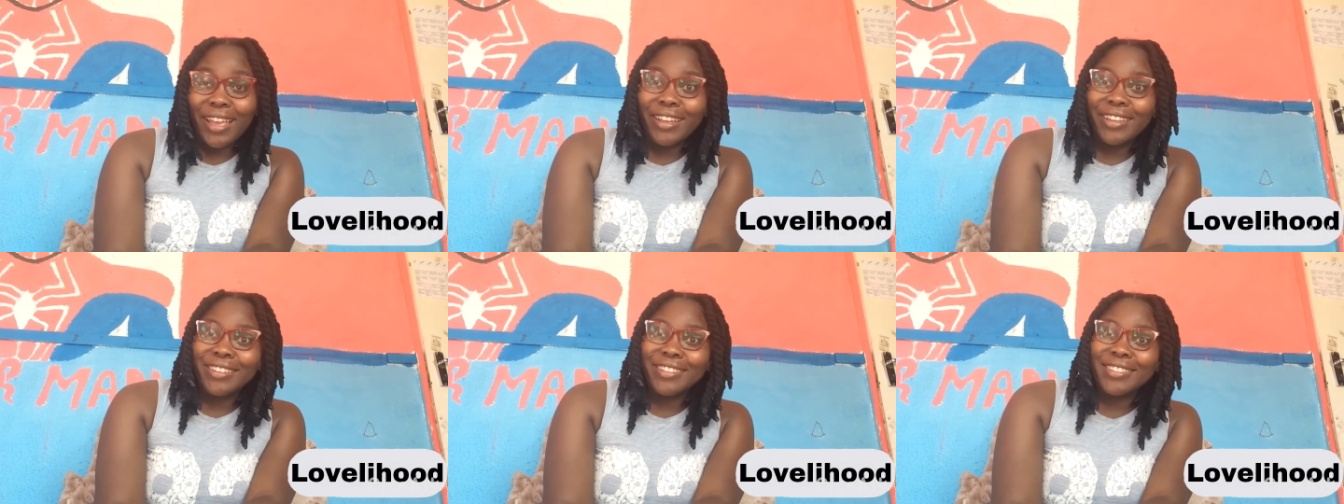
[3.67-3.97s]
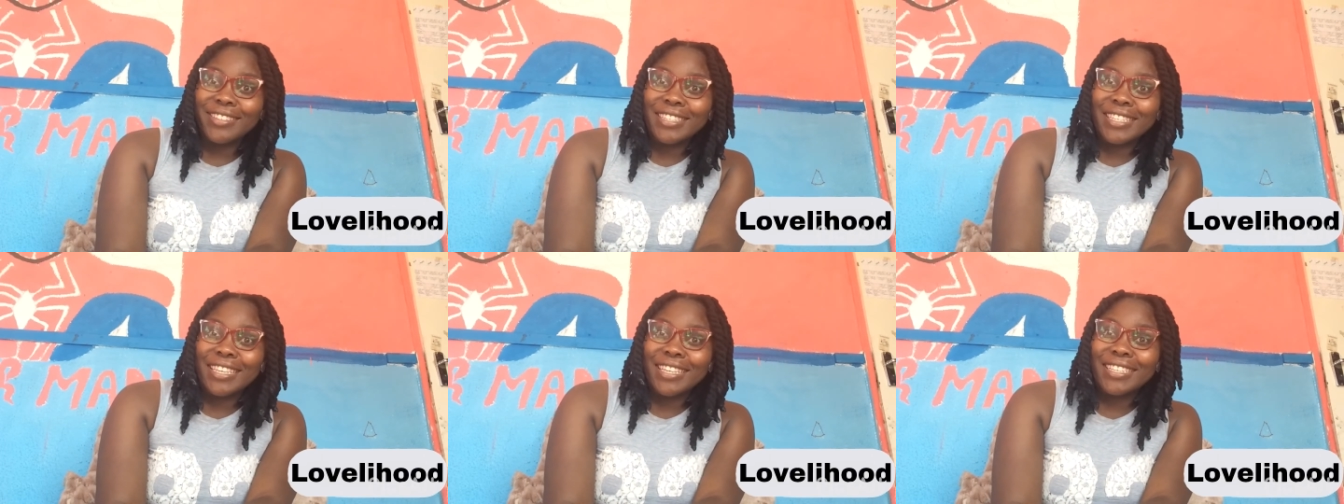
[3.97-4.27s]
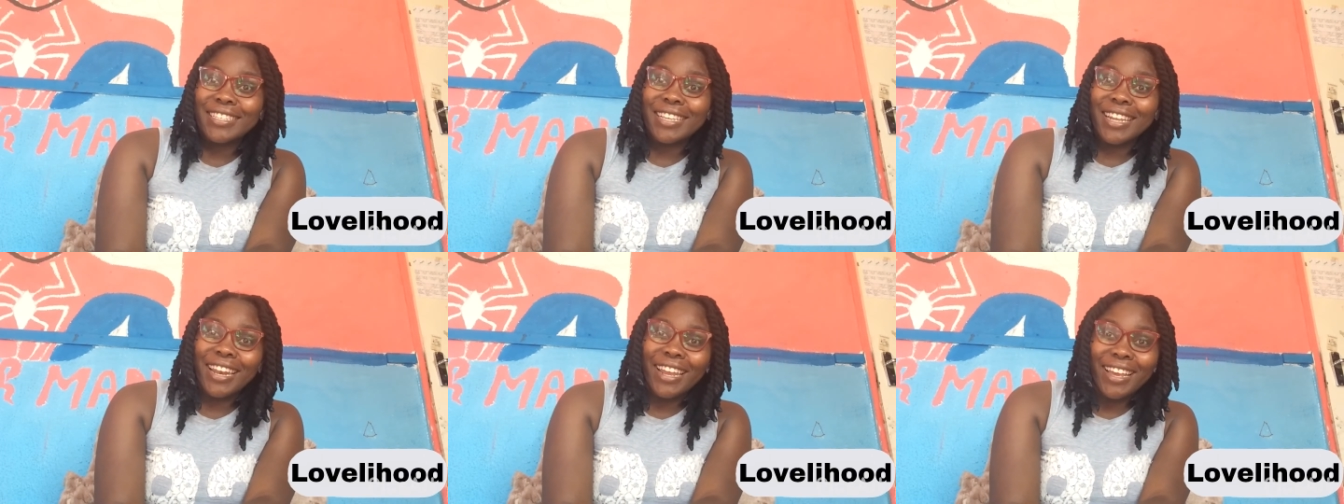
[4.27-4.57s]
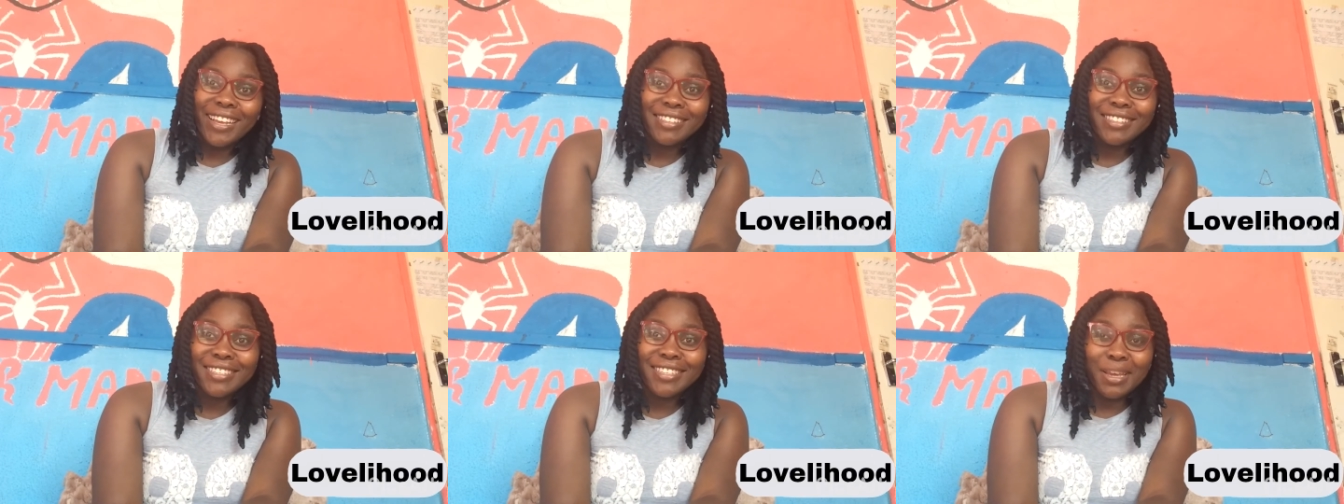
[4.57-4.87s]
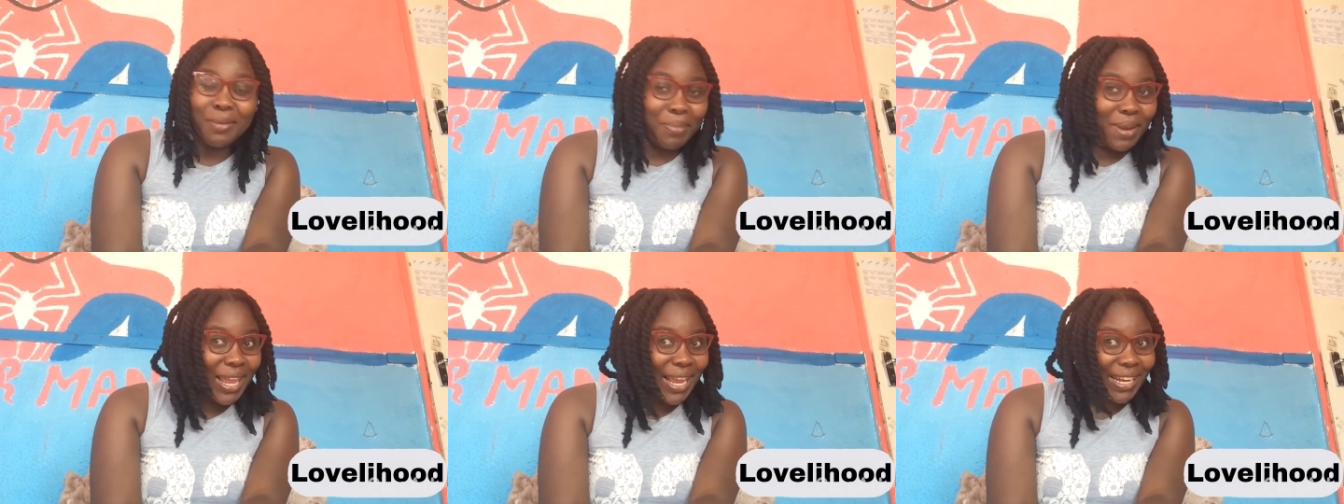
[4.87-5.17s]
is select
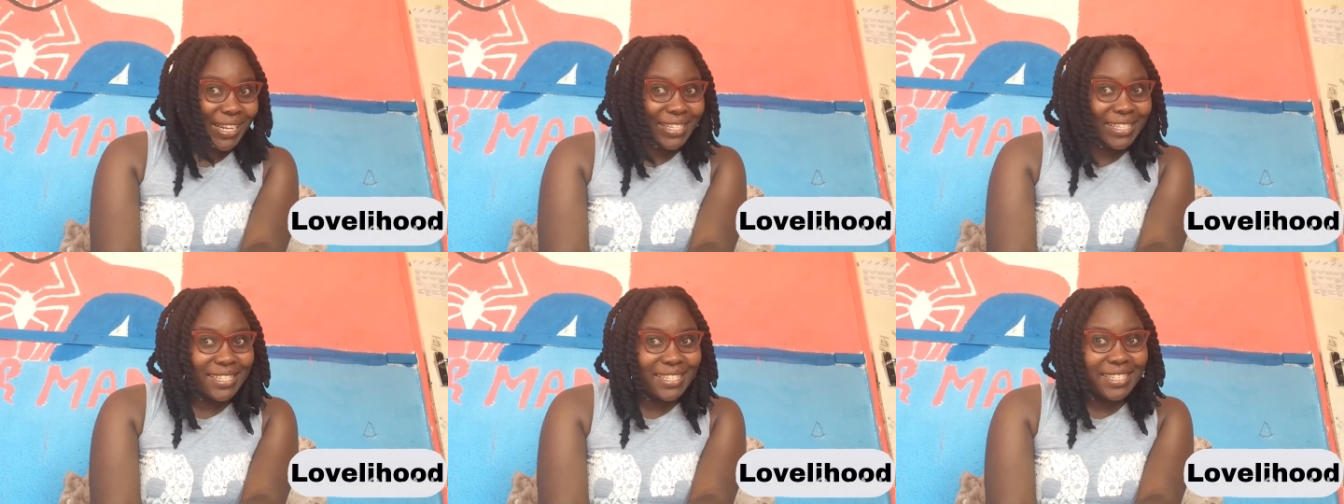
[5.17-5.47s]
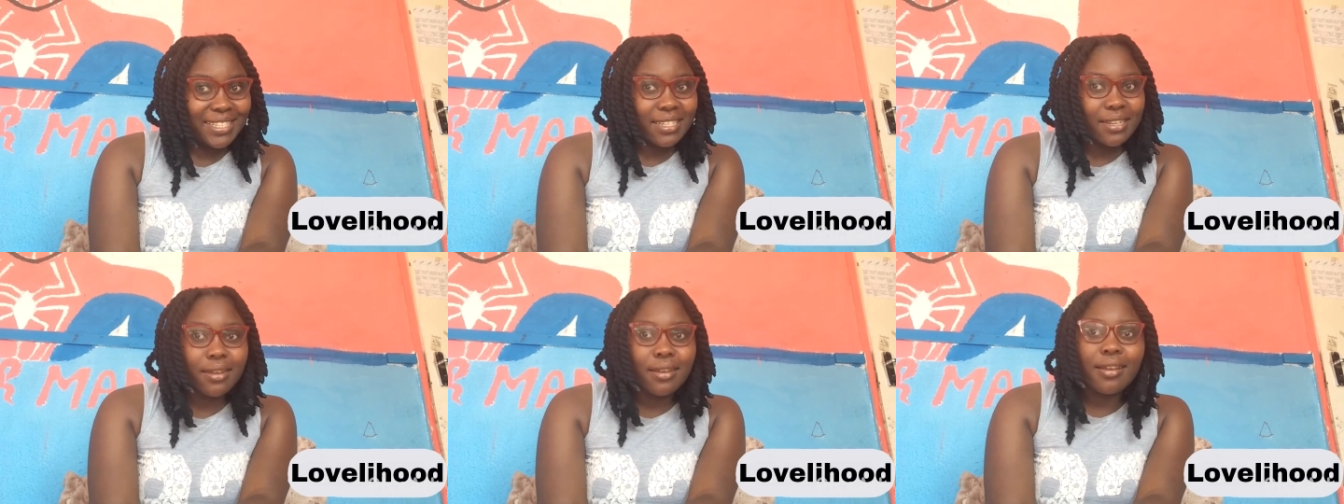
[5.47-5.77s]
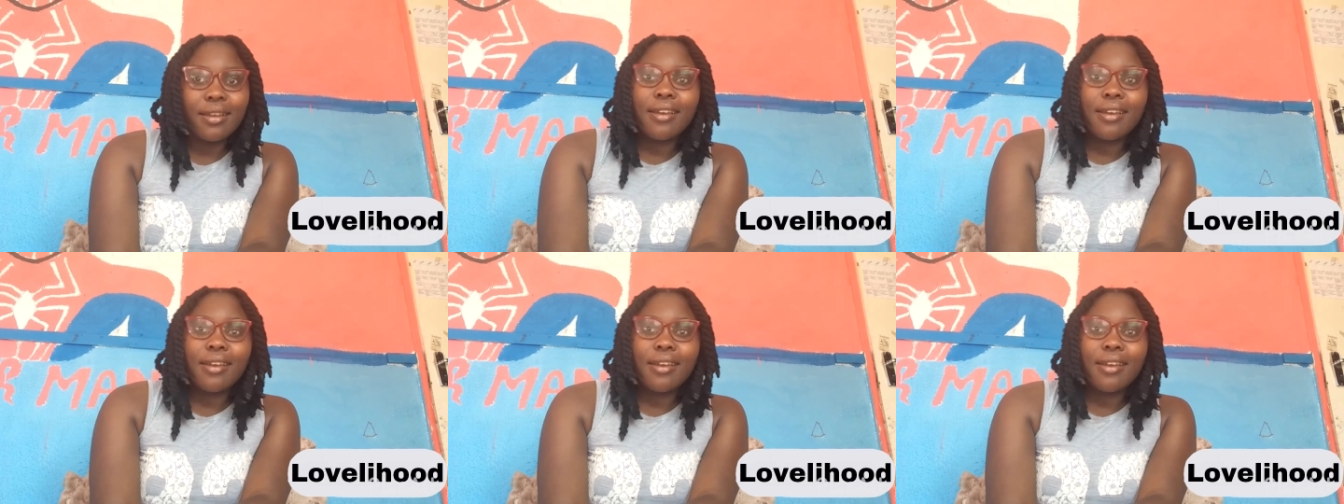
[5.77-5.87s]
a playlist.